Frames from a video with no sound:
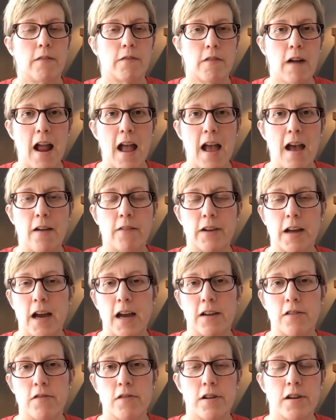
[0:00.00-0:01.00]
around
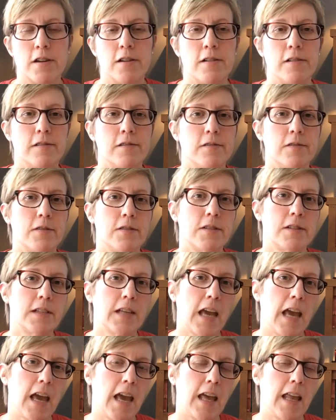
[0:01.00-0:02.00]

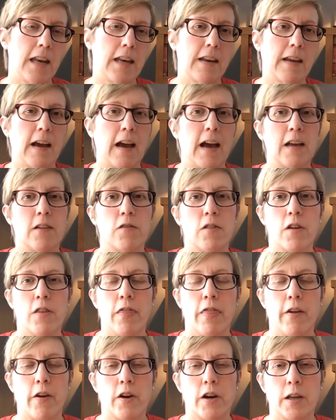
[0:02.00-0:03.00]
110 to
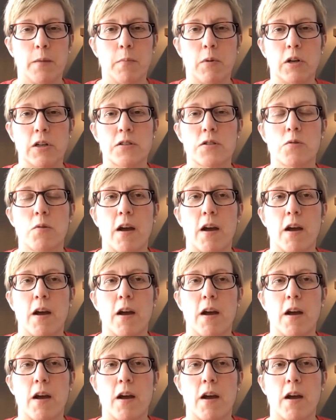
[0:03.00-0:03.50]
130 books.